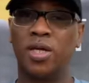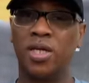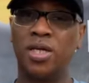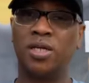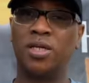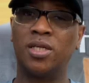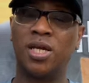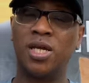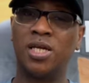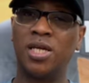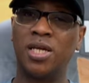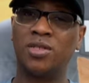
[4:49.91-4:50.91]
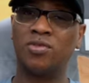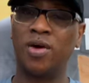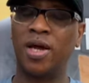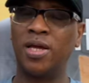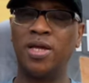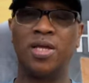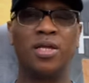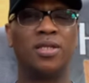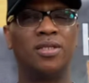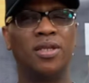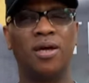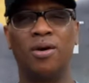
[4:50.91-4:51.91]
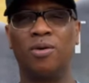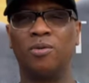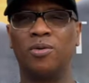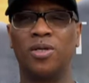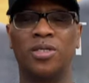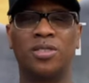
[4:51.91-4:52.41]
there it is, right? No,